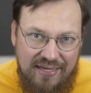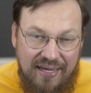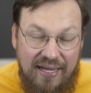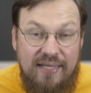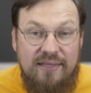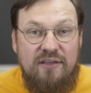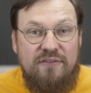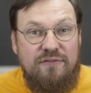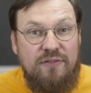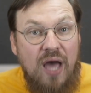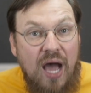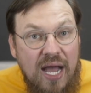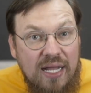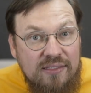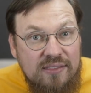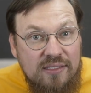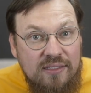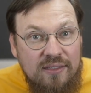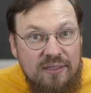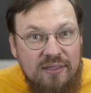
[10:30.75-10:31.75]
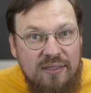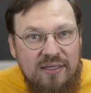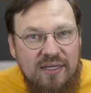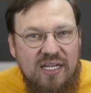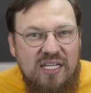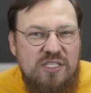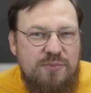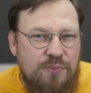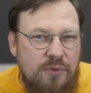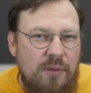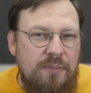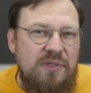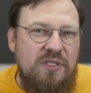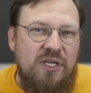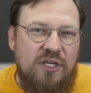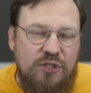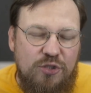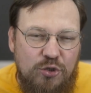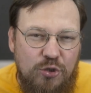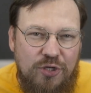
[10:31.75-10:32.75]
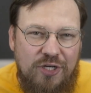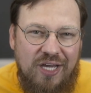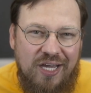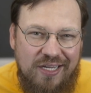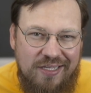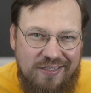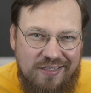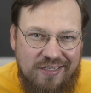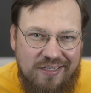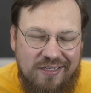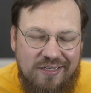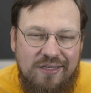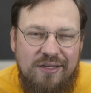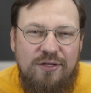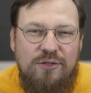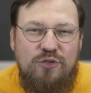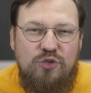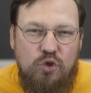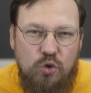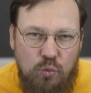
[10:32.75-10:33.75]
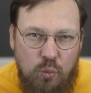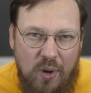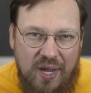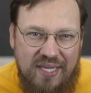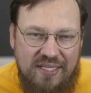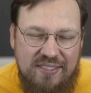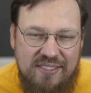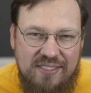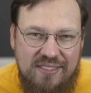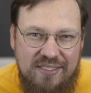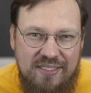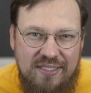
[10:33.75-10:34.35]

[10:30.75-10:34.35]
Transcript: And if not, it's probably a good idea to wait.